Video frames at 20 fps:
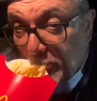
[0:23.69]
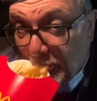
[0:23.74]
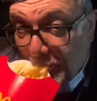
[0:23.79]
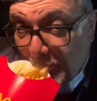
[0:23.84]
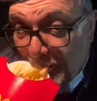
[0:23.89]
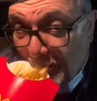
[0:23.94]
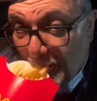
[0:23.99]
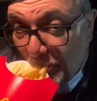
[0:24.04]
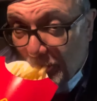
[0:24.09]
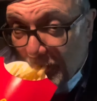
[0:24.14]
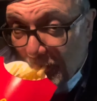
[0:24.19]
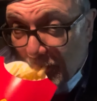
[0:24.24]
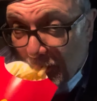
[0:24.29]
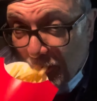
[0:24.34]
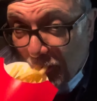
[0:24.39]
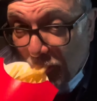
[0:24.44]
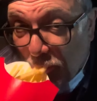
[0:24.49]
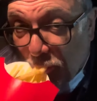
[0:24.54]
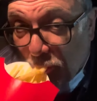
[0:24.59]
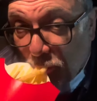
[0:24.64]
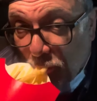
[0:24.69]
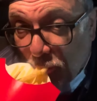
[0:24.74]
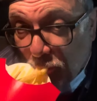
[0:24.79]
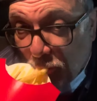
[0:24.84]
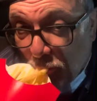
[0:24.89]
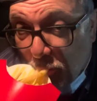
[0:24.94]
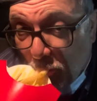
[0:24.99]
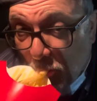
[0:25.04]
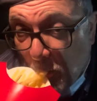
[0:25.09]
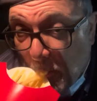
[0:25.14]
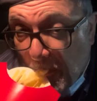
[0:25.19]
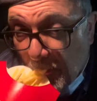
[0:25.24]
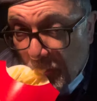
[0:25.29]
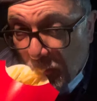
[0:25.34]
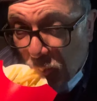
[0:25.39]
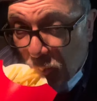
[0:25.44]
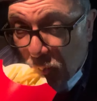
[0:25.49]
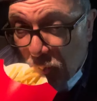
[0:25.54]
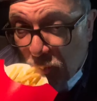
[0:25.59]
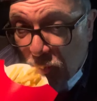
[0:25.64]
the camera and it, you
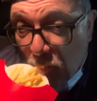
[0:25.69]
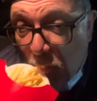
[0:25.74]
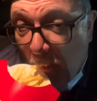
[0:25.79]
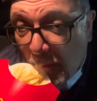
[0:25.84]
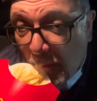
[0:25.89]
know what